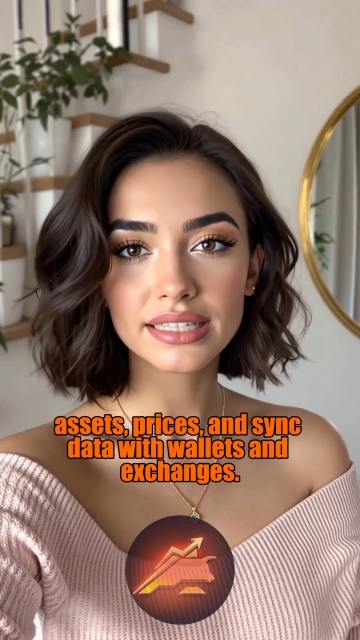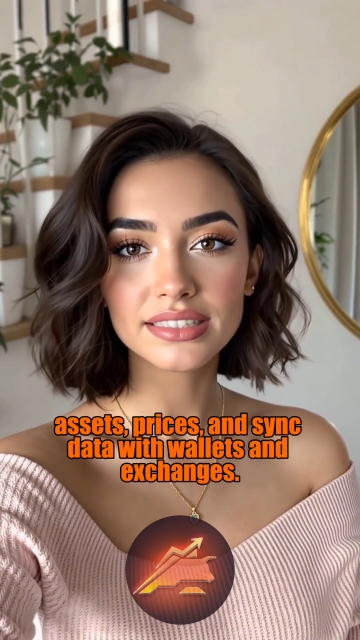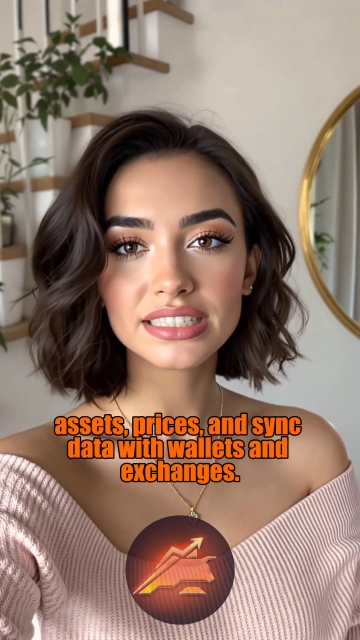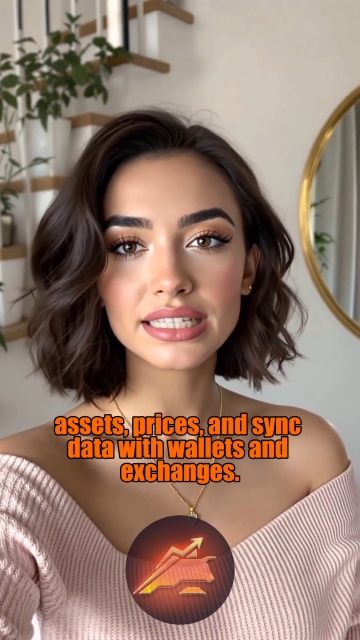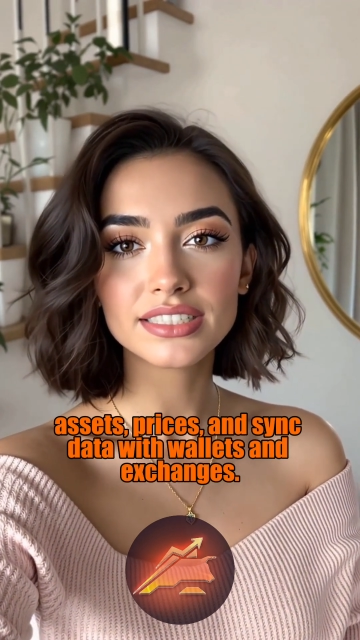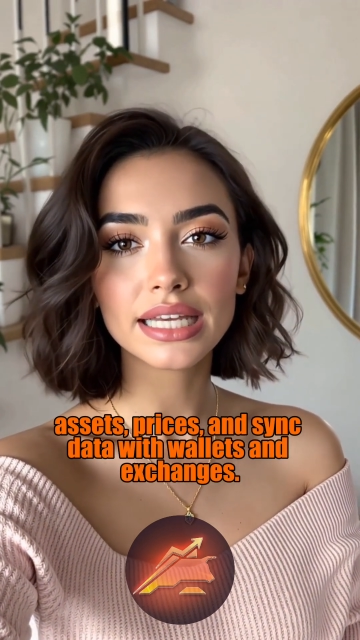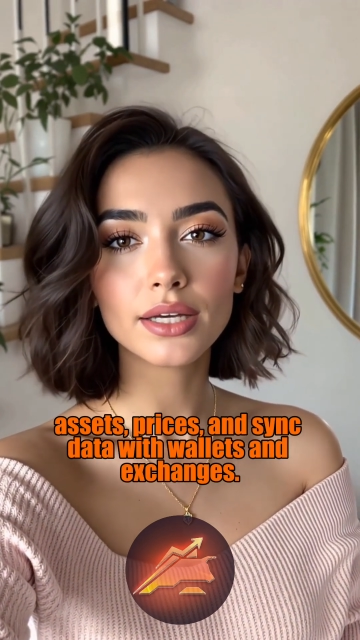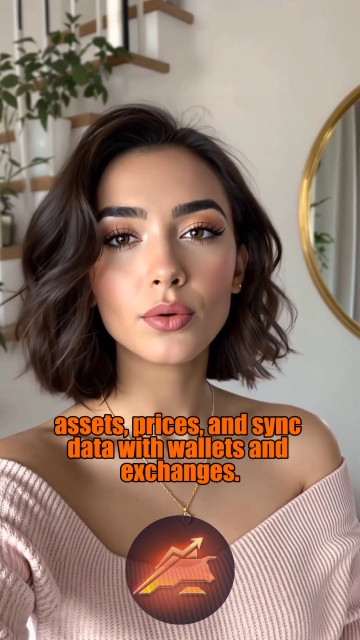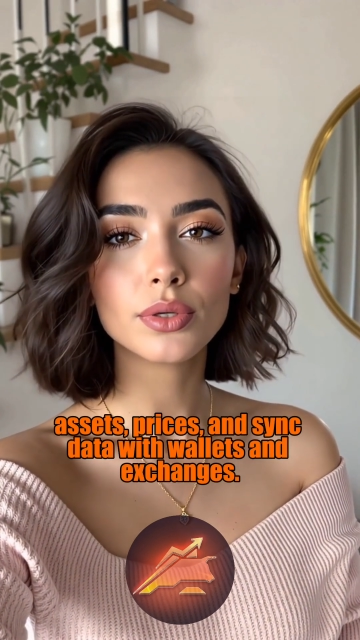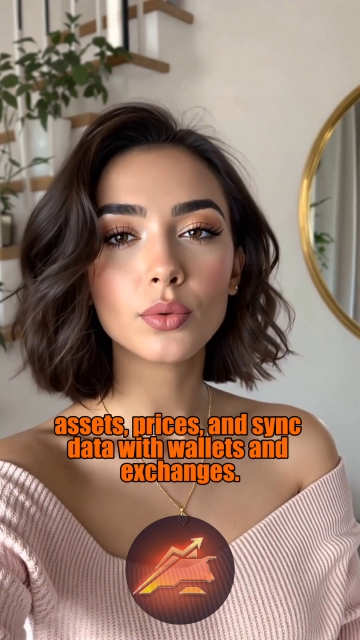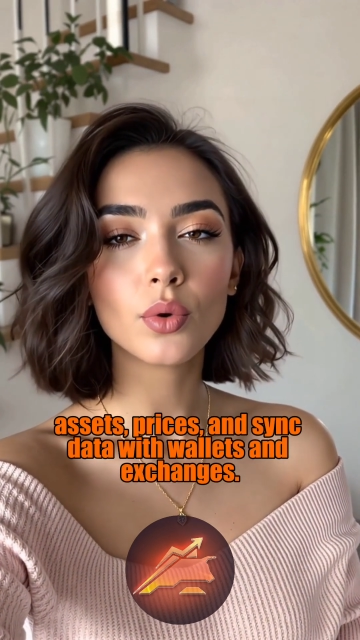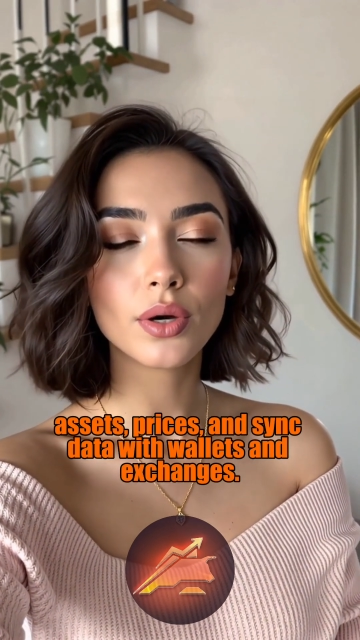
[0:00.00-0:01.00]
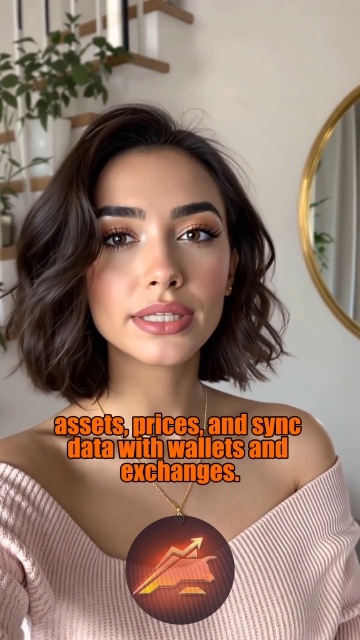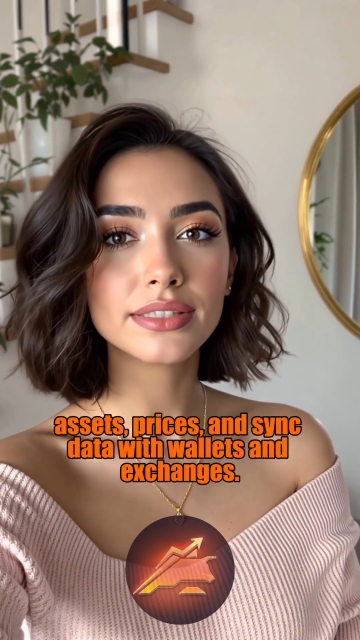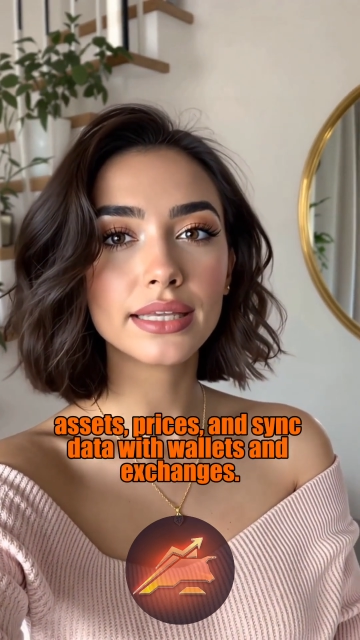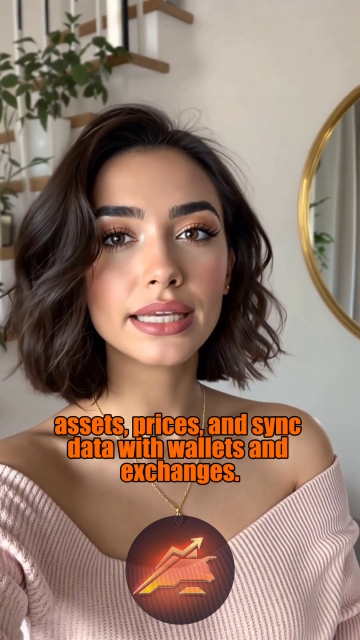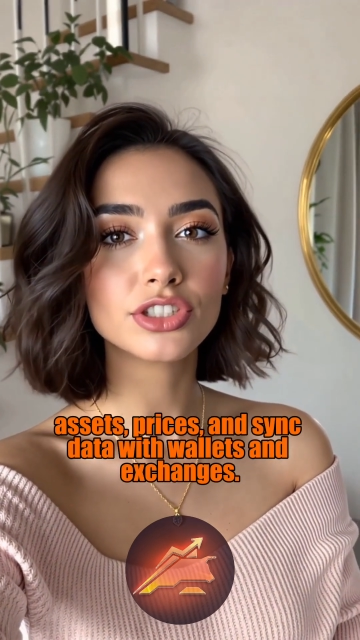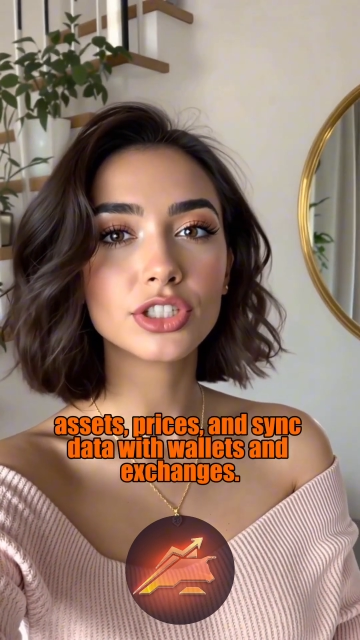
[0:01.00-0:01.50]
and sync data with
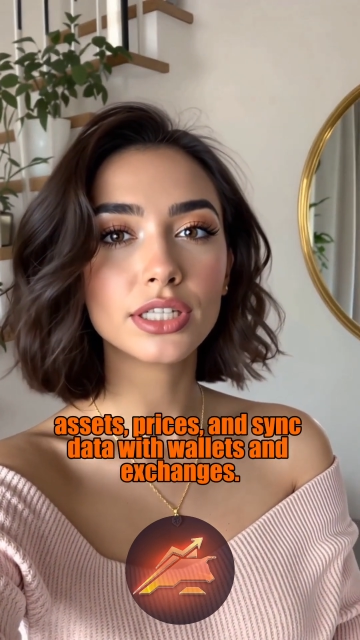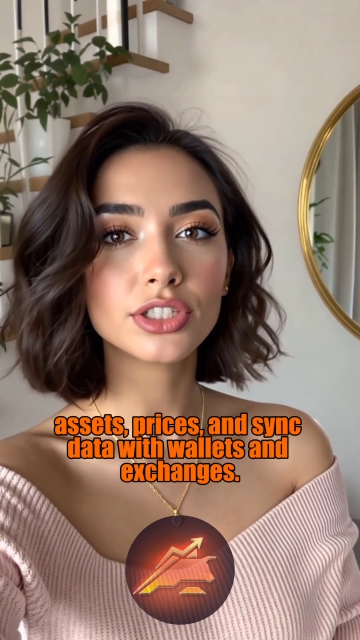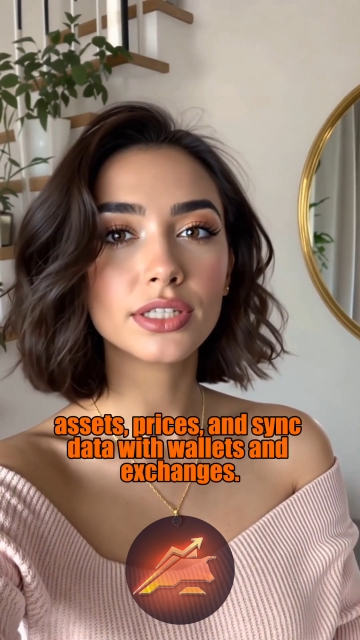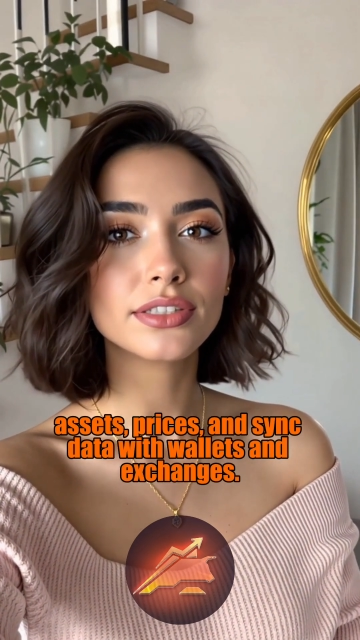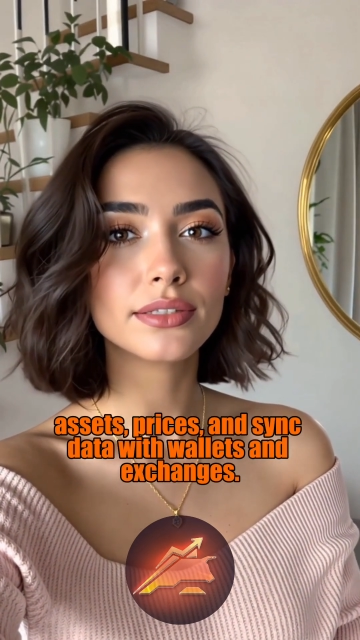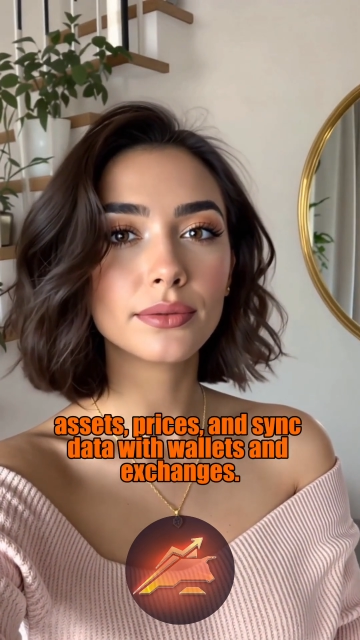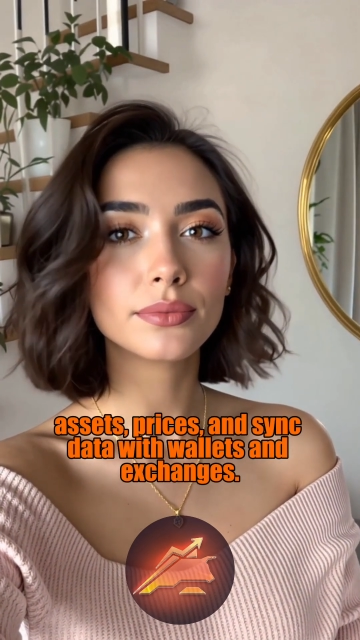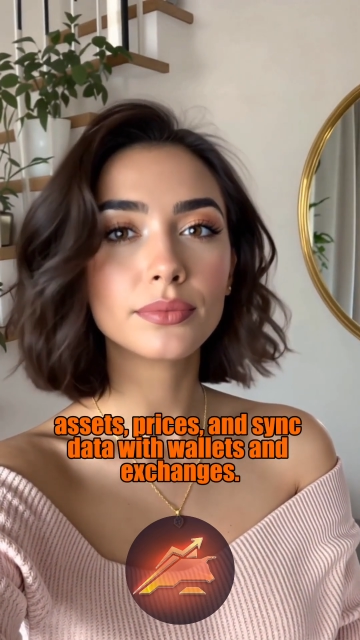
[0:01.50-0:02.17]
wallets and exchanges.